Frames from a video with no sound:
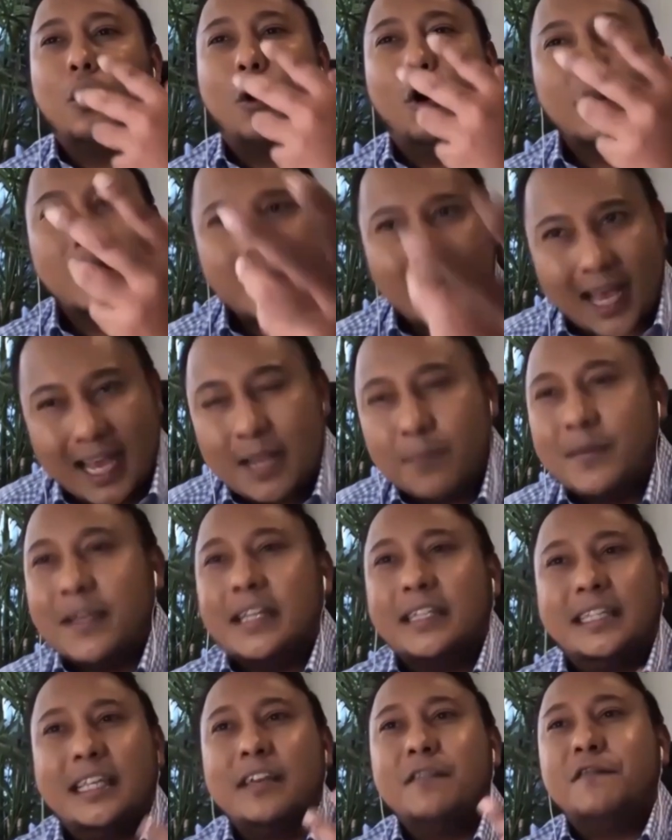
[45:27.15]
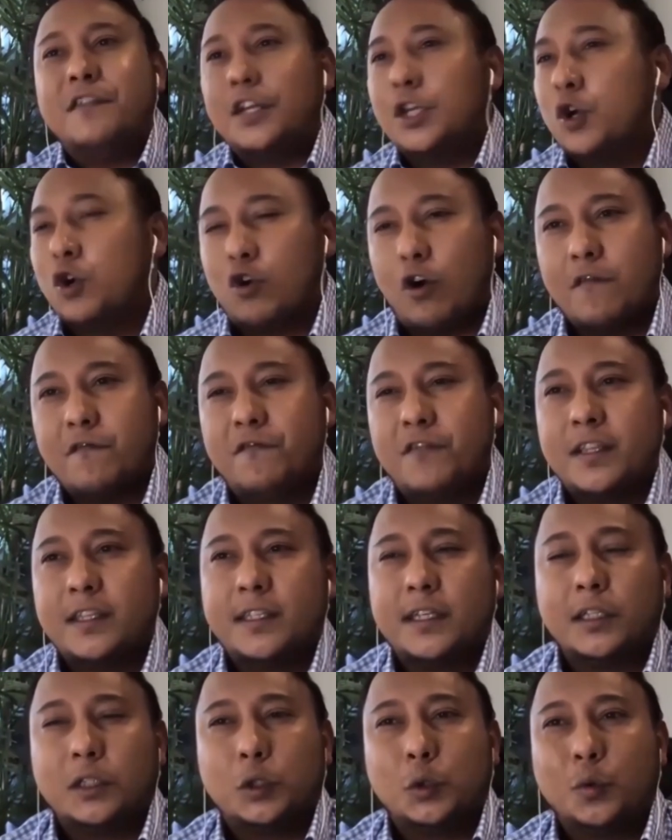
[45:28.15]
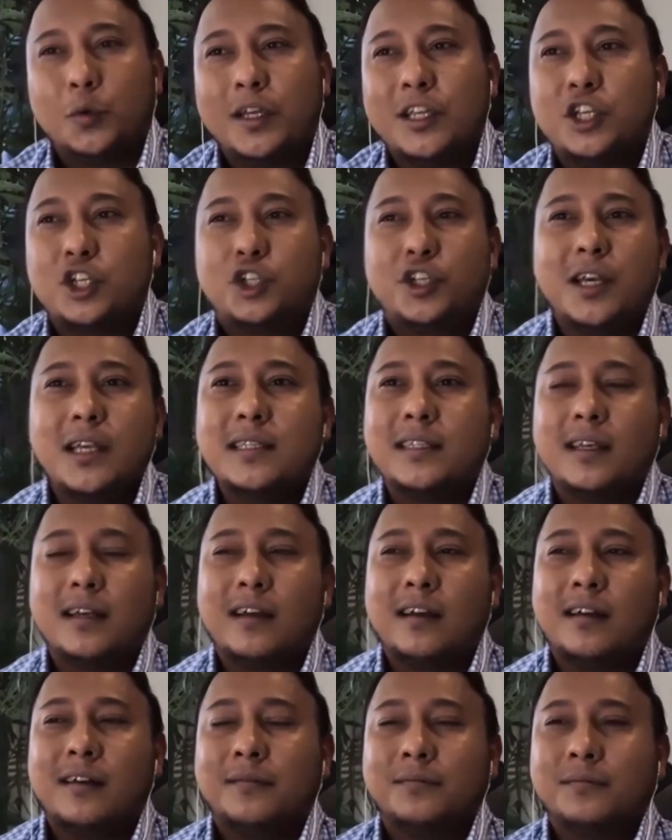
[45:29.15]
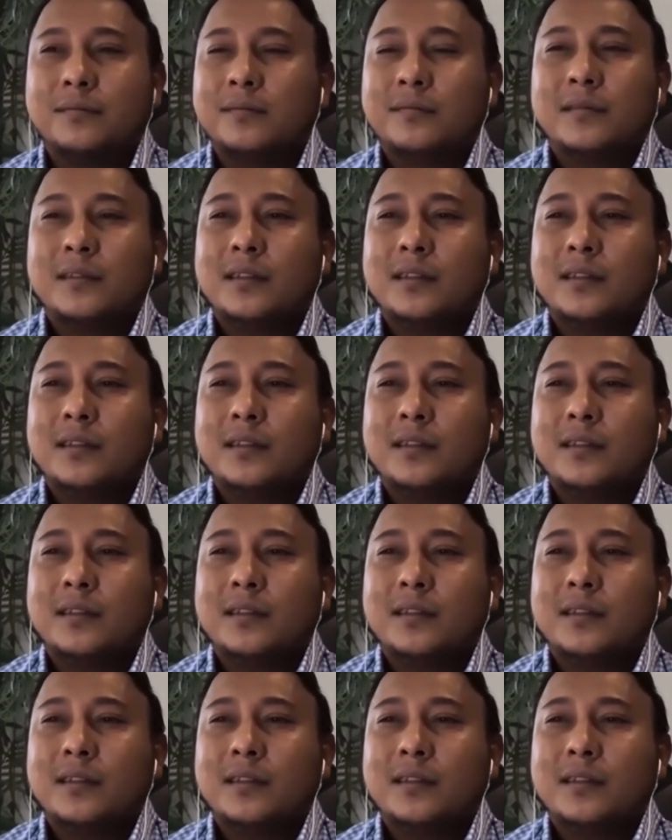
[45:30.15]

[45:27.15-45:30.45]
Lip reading: online meeting, video conferencing tool. It's just a